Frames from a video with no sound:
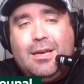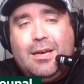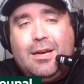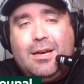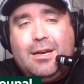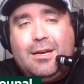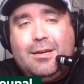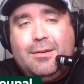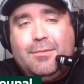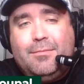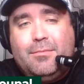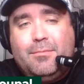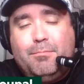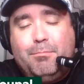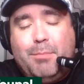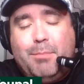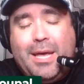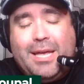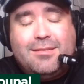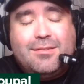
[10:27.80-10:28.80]
uh,
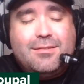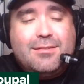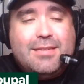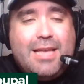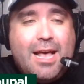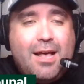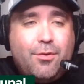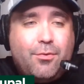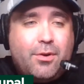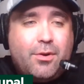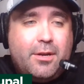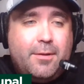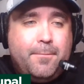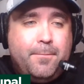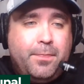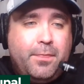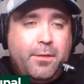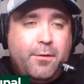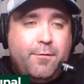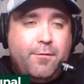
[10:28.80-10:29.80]
base salary
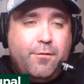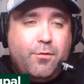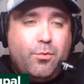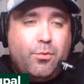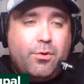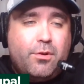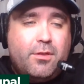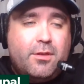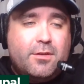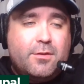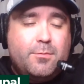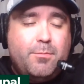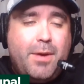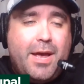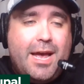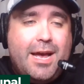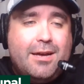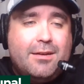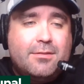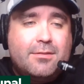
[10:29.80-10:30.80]
for this
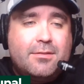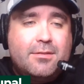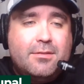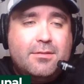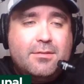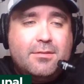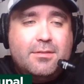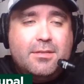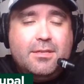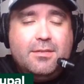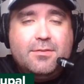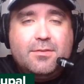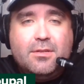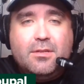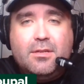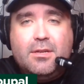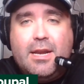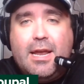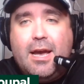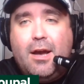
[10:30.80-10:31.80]
past
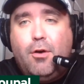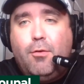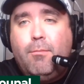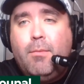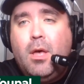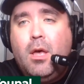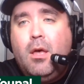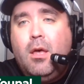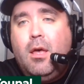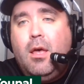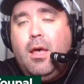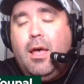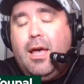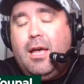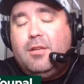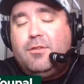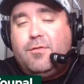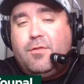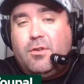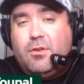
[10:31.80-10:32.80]
season. Now,
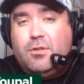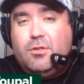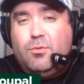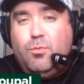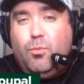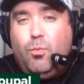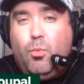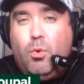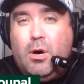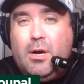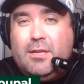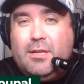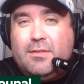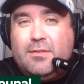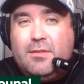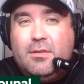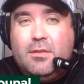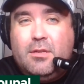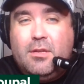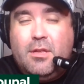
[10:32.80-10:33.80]
as far as
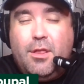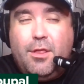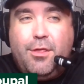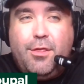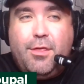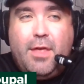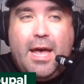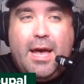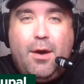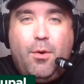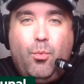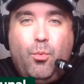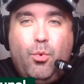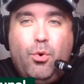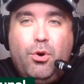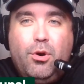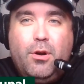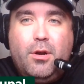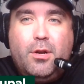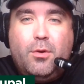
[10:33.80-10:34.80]
what that
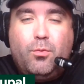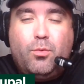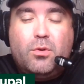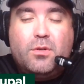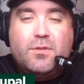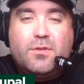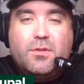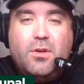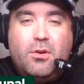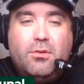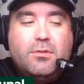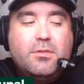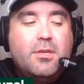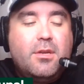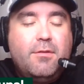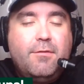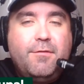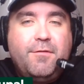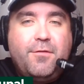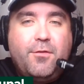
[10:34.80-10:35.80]
would result
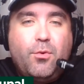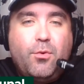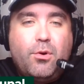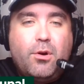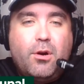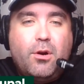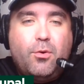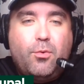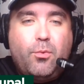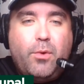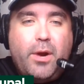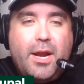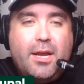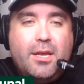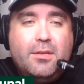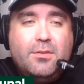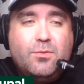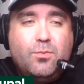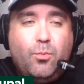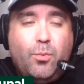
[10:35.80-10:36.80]
in for a
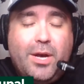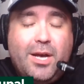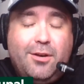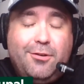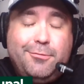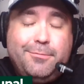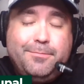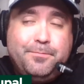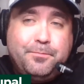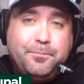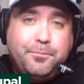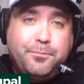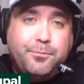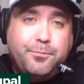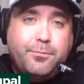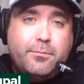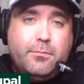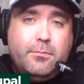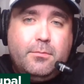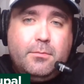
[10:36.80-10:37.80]
raise, well,
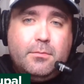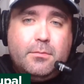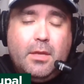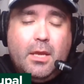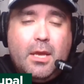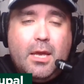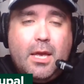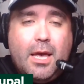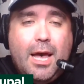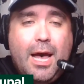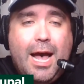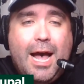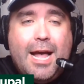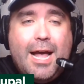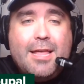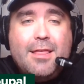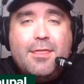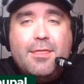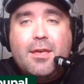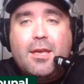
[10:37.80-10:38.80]

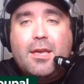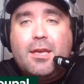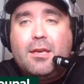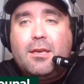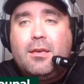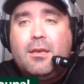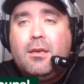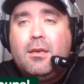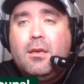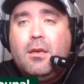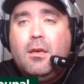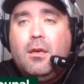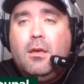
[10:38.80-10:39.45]
I think,